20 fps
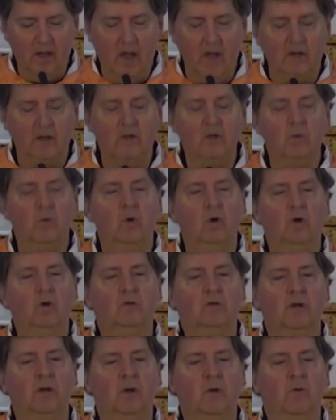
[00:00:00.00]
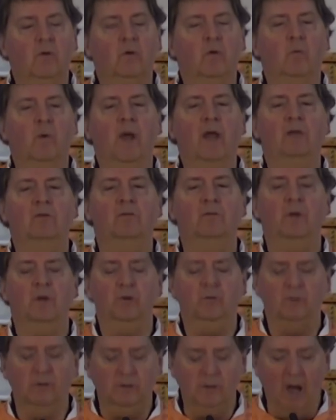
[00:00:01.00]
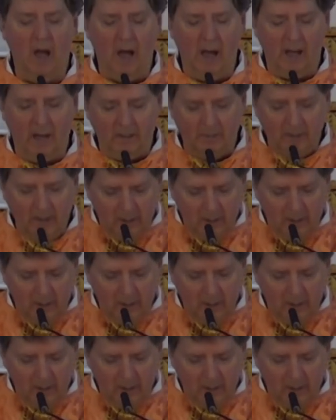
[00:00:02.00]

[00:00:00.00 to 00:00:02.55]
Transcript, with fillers: In other words, I don't want to wait for you to die.